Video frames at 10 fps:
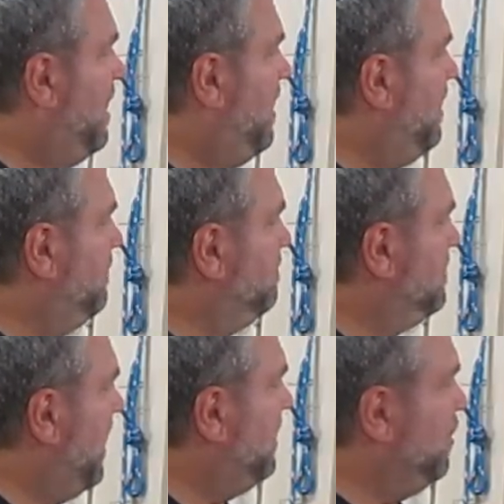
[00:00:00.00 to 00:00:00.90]

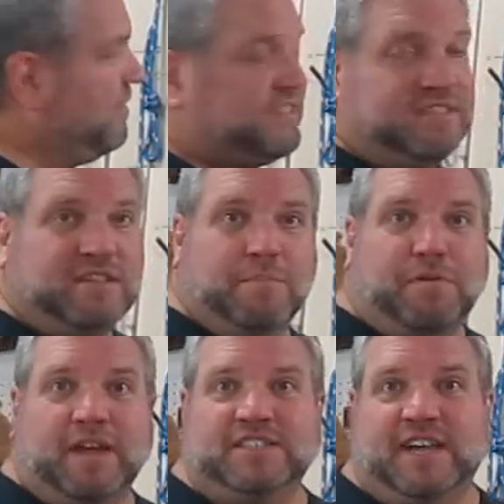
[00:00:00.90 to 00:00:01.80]
I know this is a
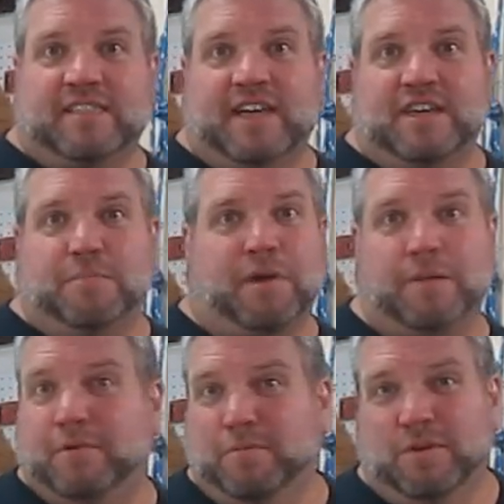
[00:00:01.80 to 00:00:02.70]
project that you
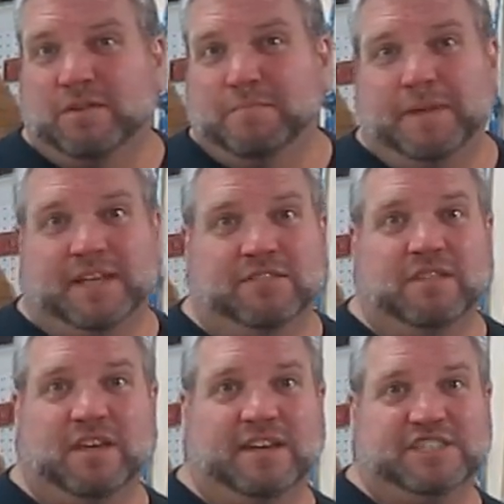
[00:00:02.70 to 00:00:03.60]
probably wouldn't
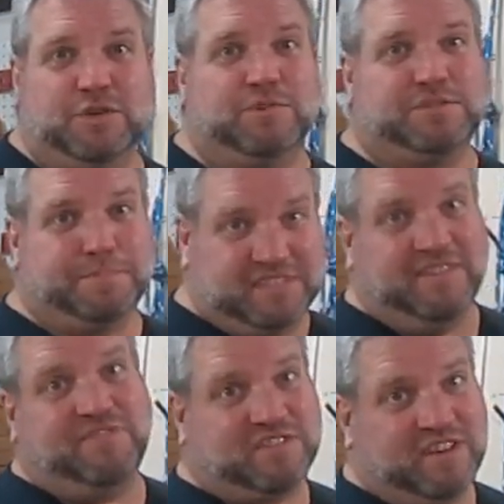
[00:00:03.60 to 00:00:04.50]
build unless you were
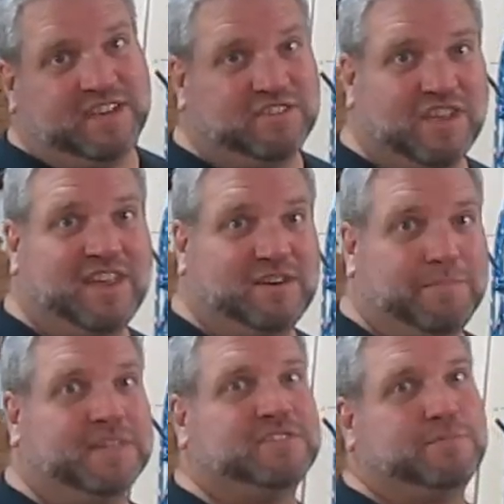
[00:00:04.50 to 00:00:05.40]
specifically looking to
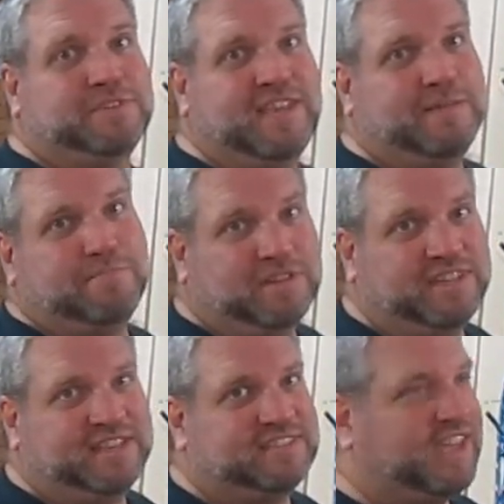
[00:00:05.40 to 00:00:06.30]
build some team
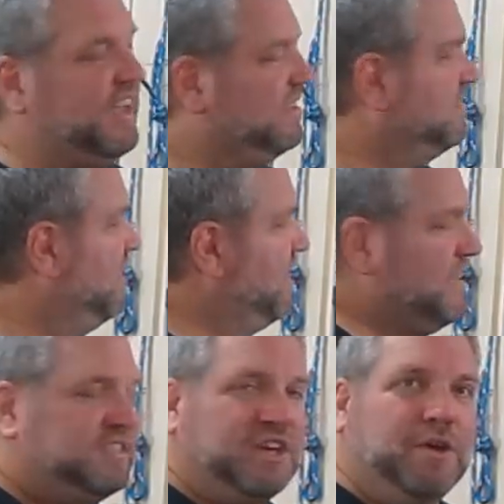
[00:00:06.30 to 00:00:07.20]
building skis.
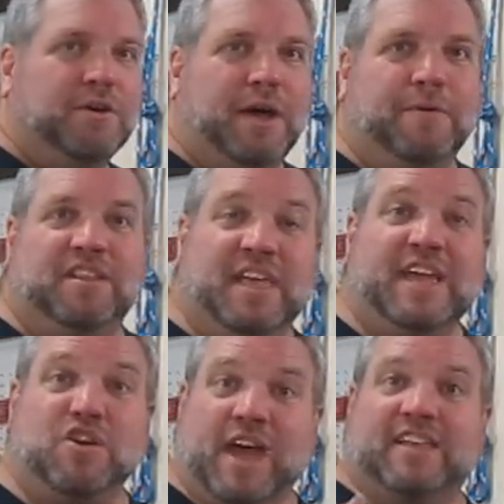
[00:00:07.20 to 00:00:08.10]
So I want to
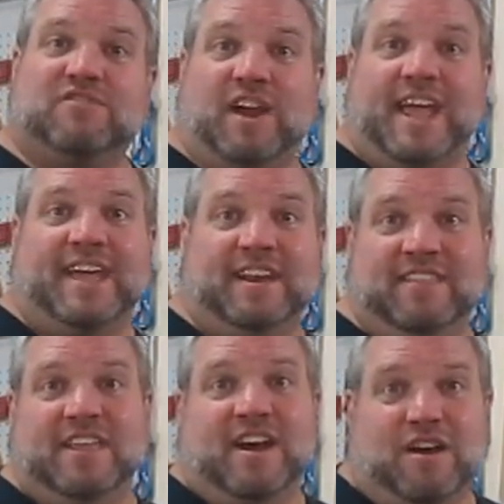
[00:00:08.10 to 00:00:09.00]
thank you guys for hanging
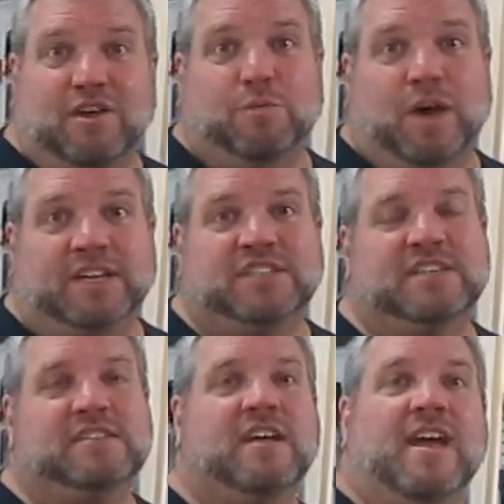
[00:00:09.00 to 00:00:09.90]
in there and
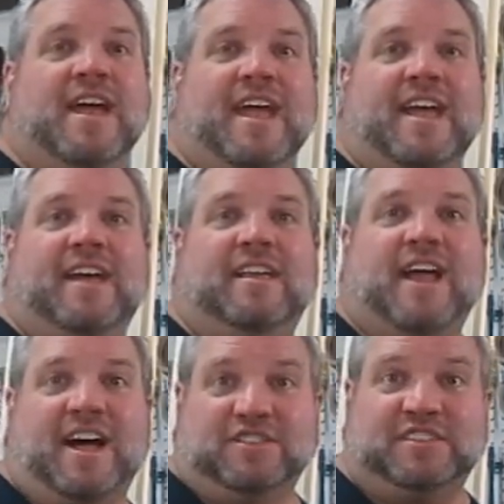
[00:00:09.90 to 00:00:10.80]
watching,
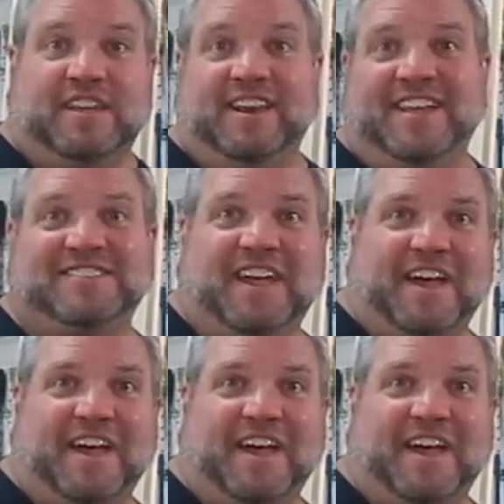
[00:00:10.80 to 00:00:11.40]
and I'll see you next